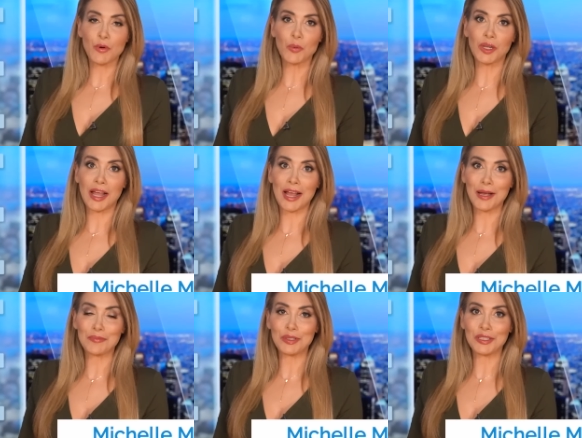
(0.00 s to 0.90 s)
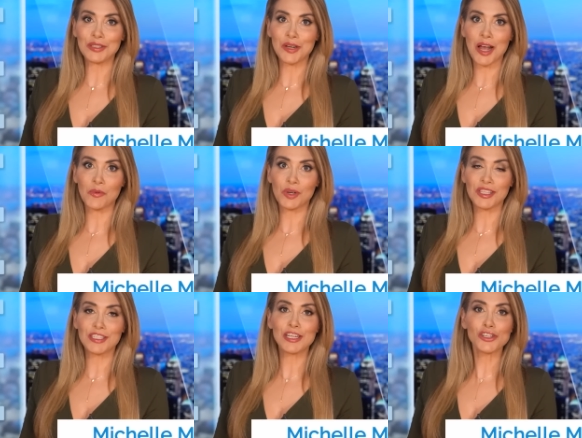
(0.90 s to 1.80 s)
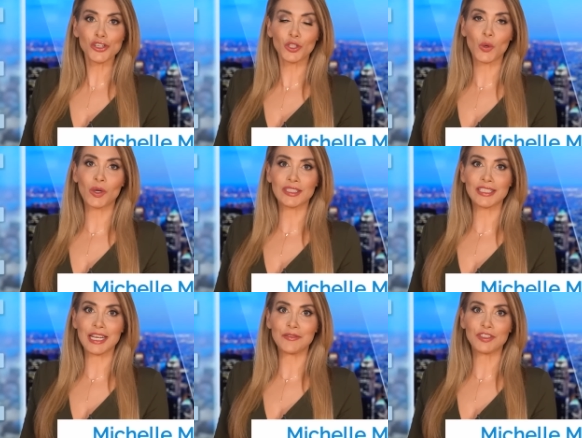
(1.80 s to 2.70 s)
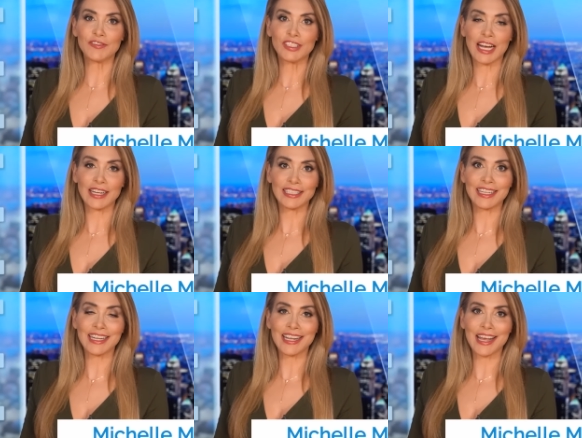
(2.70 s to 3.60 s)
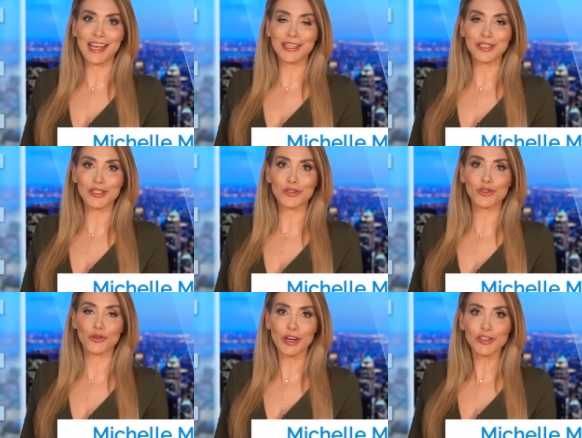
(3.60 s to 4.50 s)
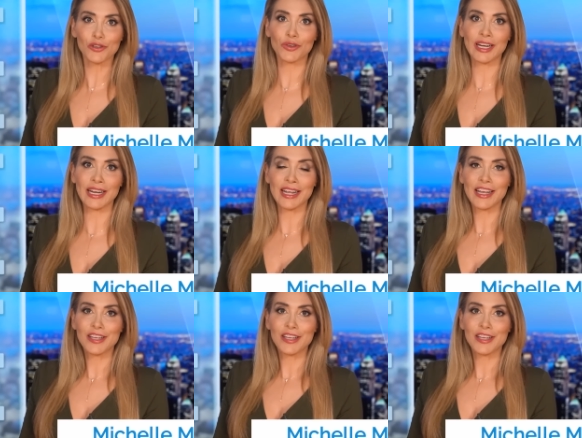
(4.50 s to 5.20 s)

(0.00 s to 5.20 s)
what will happen with additional quantitative tightening as the Treasury